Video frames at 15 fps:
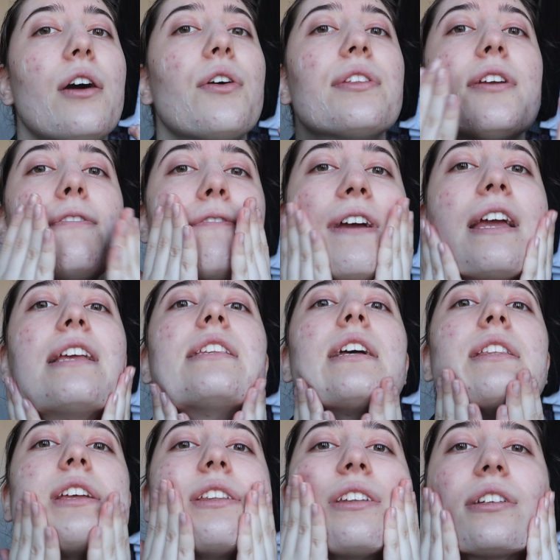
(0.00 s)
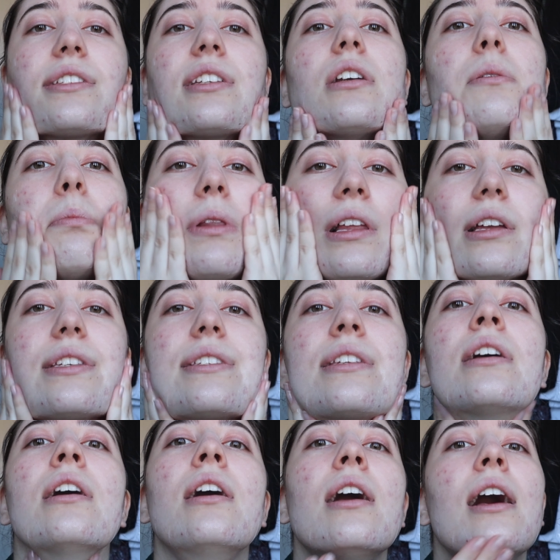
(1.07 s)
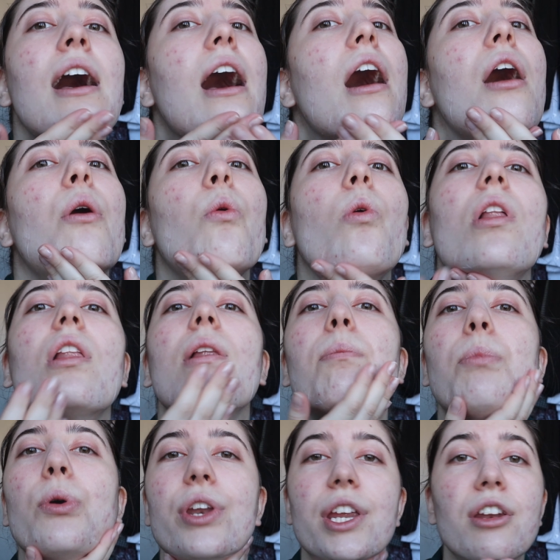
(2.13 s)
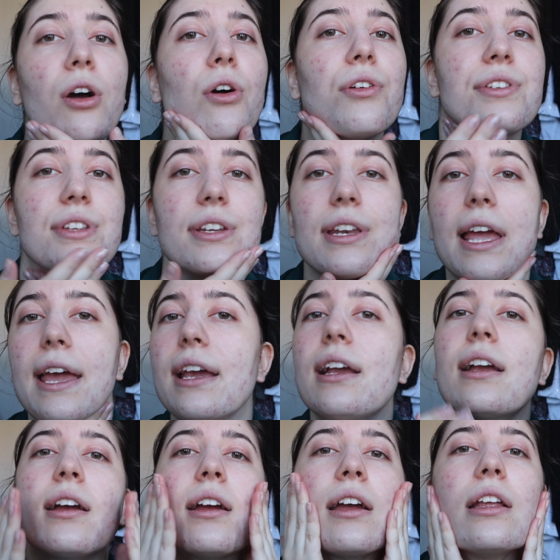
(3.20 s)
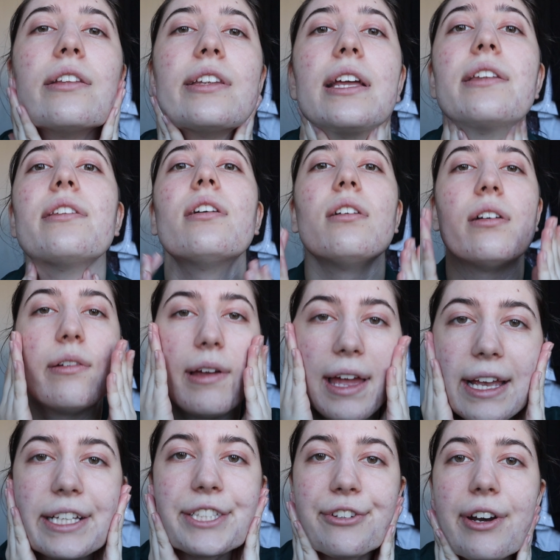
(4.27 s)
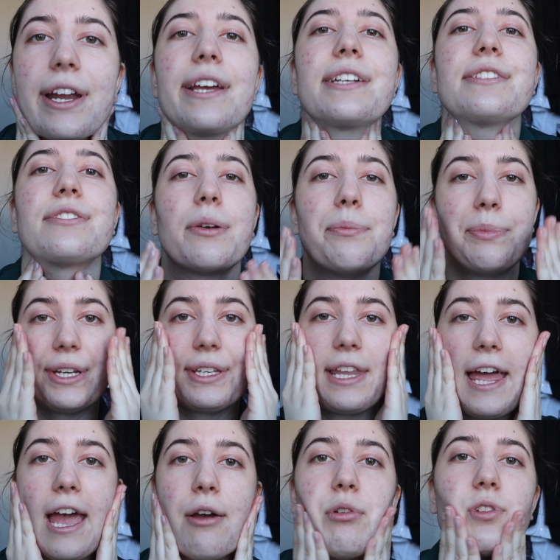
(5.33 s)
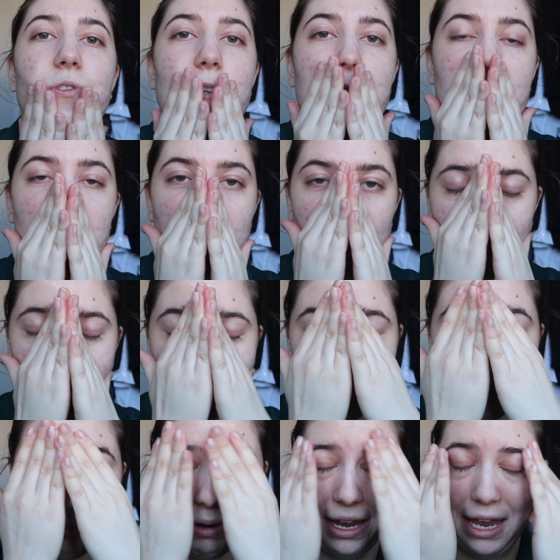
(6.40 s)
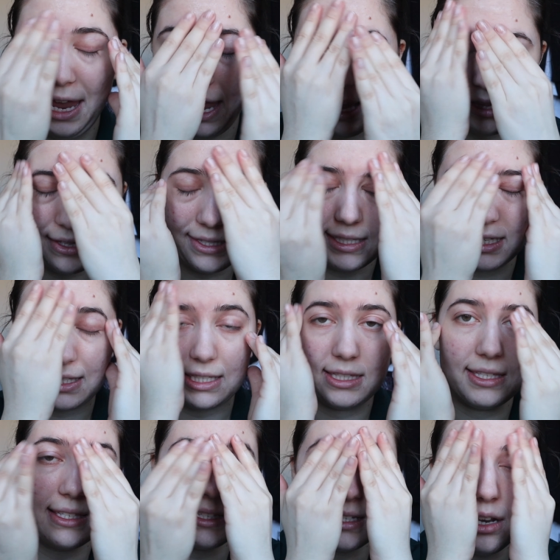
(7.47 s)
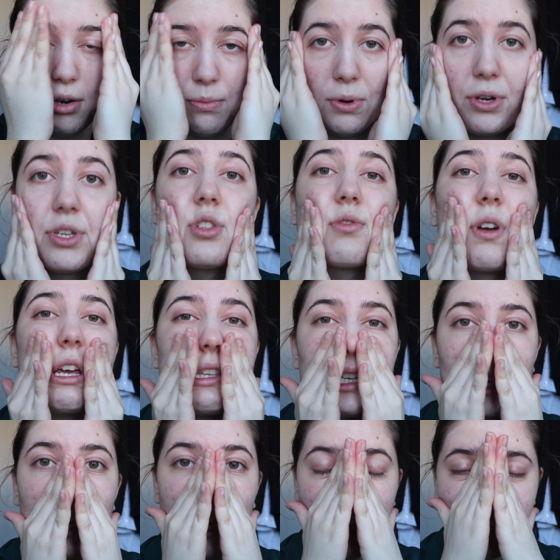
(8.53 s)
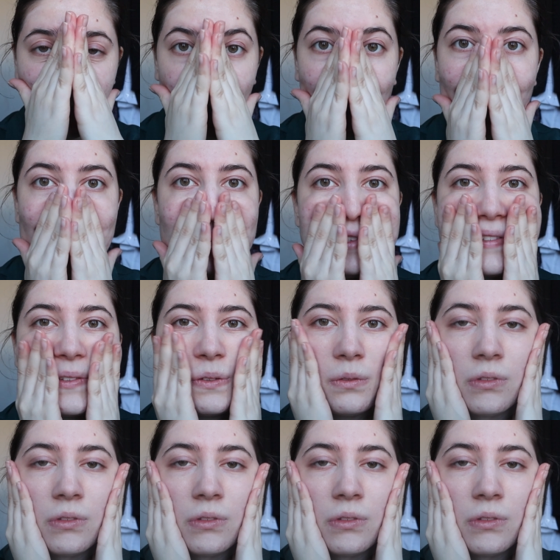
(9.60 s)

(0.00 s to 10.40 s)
on the face, and then the surplus I will put it on the neck, and then the extra bit I will just use it on my hands because it's so moisturizing and nice.